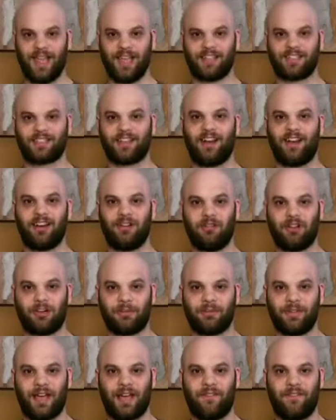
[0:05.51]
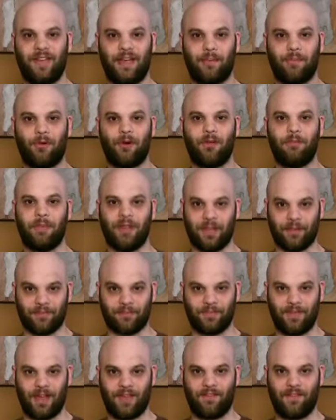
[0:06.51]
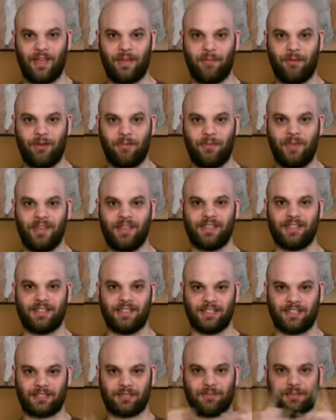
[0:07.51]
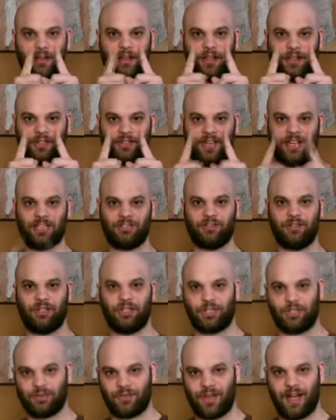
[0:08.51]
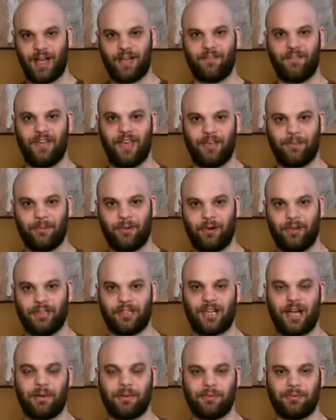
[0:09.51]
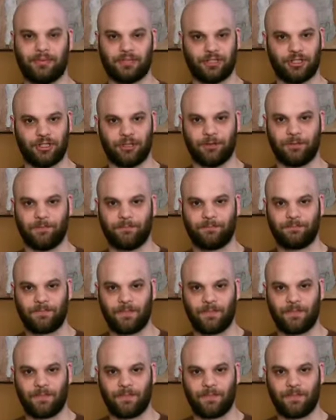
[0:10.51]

Hey, it's Conor. Welcome to iFanboy Mini. iFanboy Mini is the small size version of iFanboy, the comic book show.